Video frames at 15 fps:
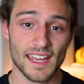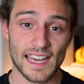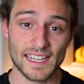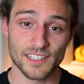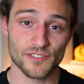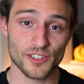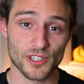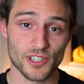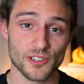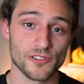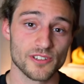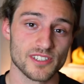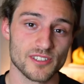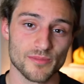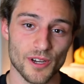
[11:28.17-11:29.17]
And if you're
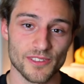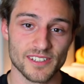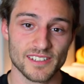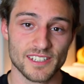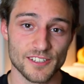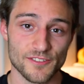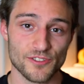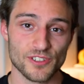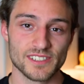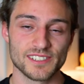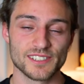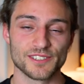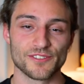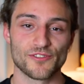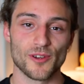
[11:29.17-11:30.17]
curious about the
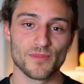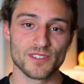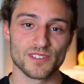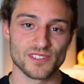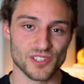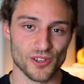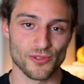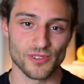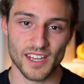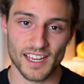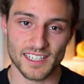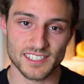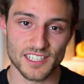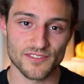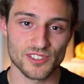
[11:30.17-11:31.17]
differences from the Sony
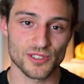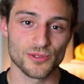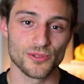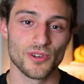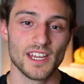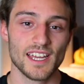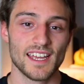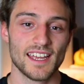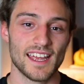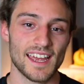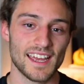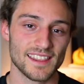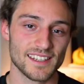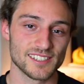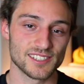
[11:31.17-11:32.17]
a7 II
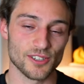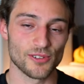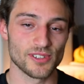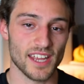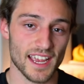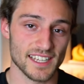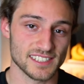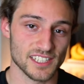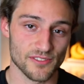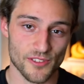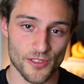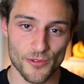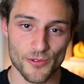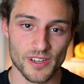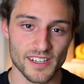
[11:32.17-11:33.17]
and the Sony
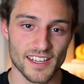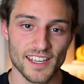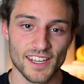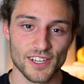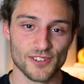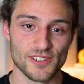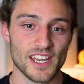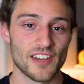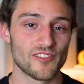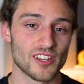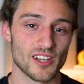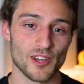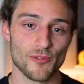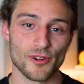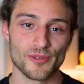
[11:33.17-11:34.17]
a7 III, you
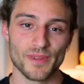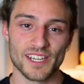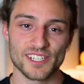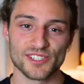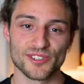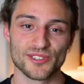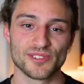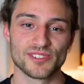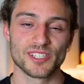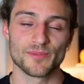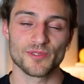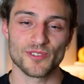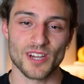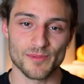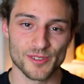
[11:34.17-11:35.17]
definitely want to make sure to
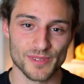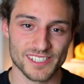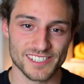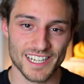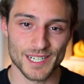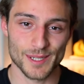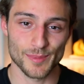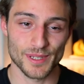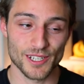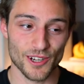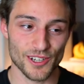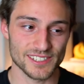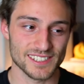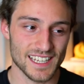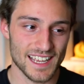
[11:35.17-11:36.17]
subscribe to my channel,
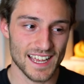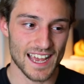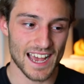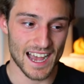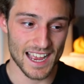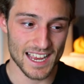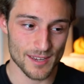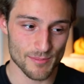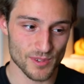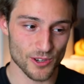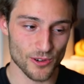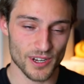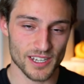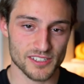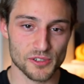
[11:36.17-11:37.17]
because I am
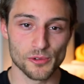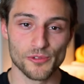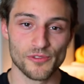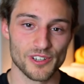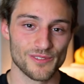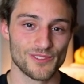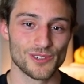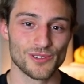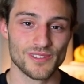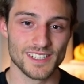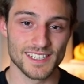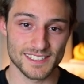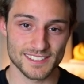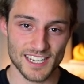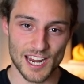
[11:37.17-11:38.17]
going to review
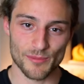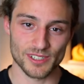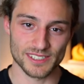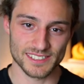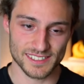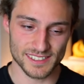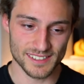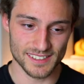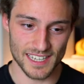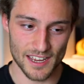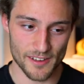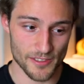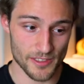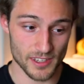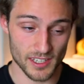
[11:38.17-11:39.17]
these cameras in
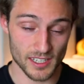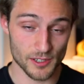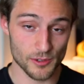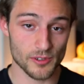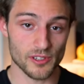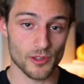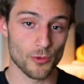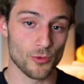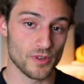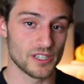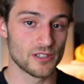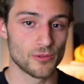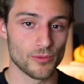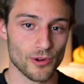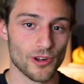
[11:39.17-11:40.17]
depth in the
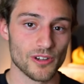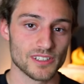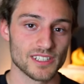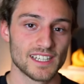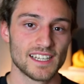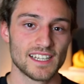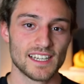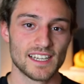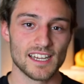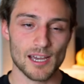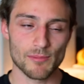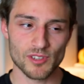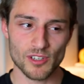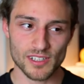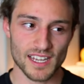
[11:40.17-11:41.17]
real world.
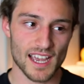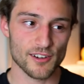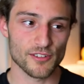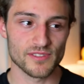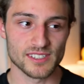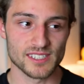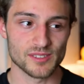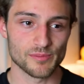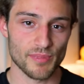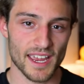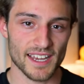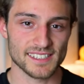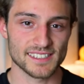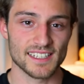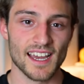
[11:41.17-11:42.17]
I'm not kind of the
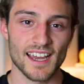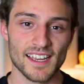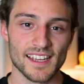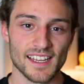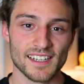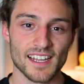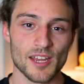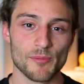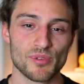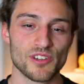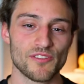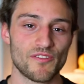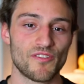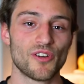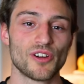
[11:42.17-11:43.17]
specs guy, and I
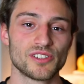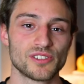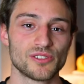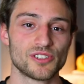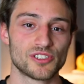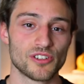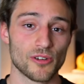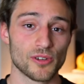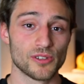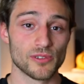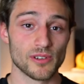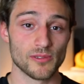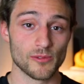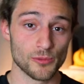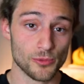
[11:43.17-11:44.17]
prefer to show
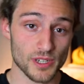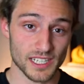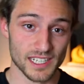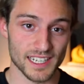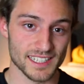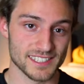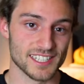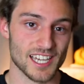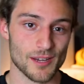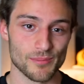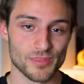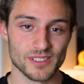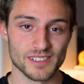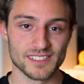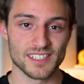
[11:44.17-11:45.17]
you real
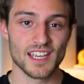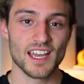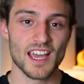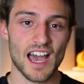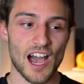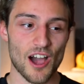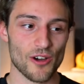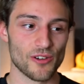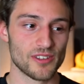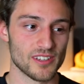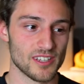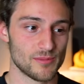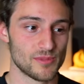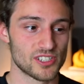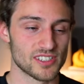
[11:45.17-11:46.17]
examples how the
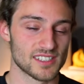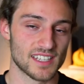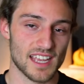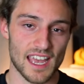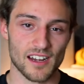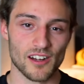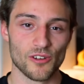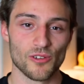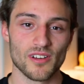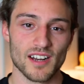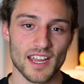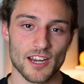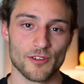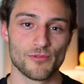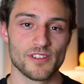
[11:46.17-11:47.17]
images can look
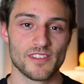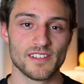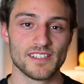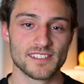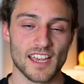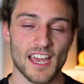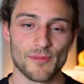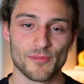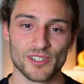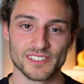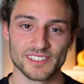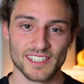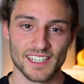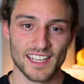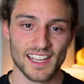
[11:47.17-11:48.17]
like with these cameras.